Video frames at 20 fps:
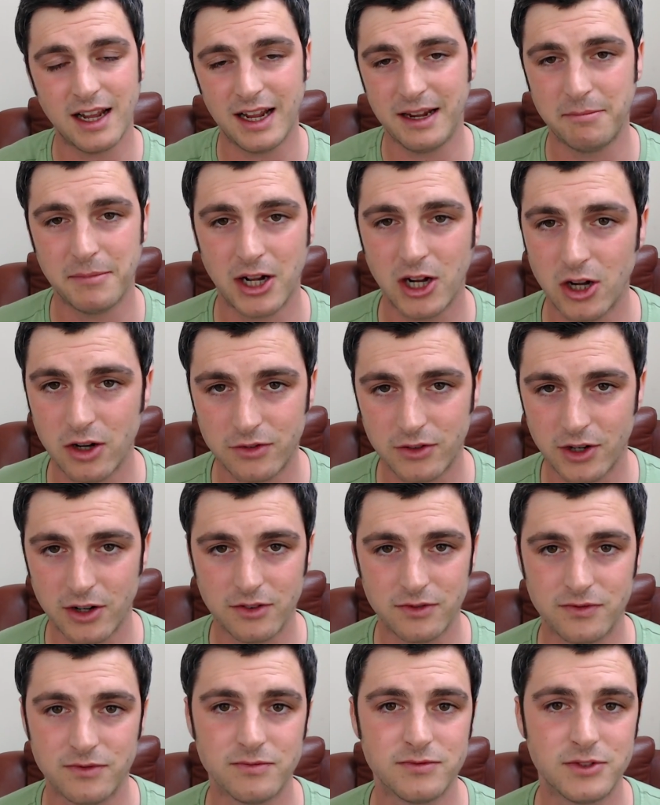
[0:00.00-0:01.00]
In my
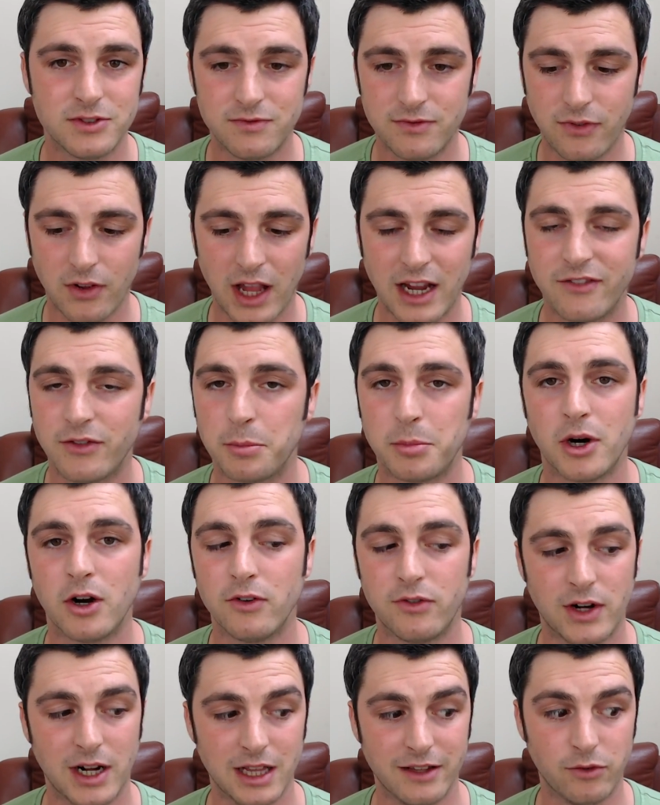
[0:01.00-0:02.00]
overall flavour
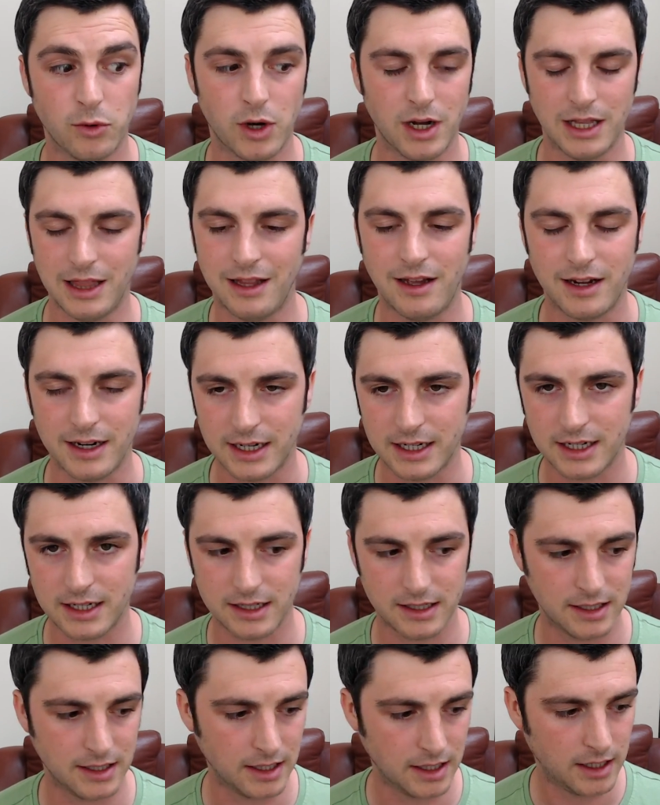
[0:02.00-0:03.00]
profile of what I
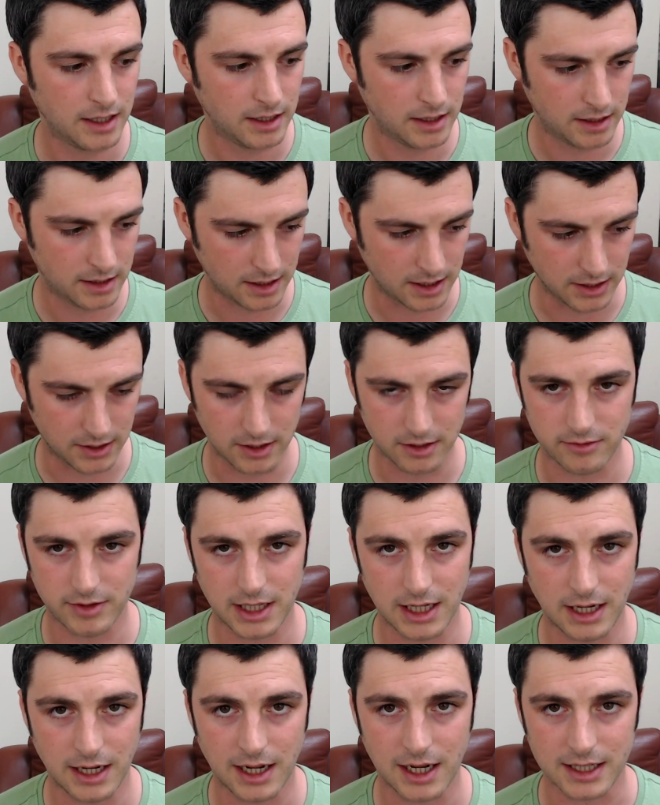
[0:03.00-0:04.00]
like, I don't
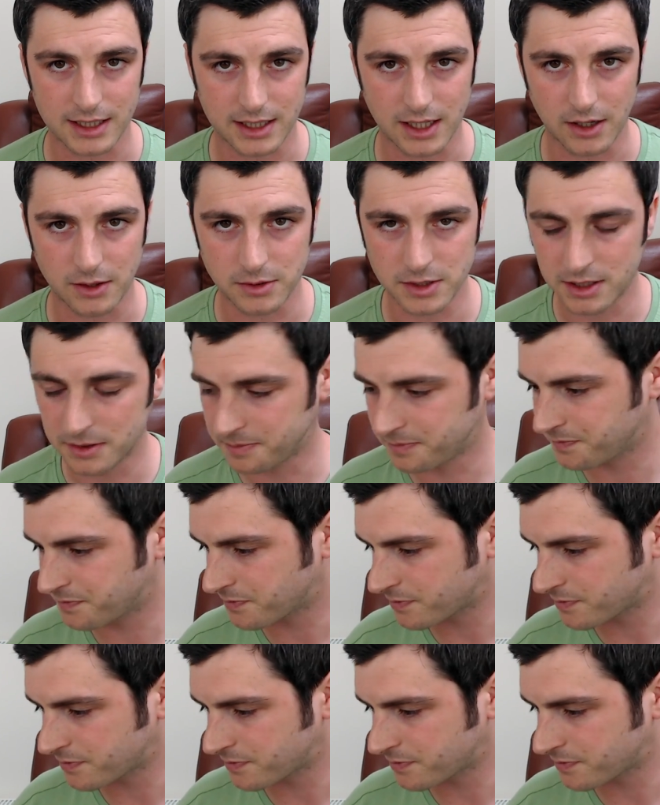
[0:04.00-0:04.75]
really like those.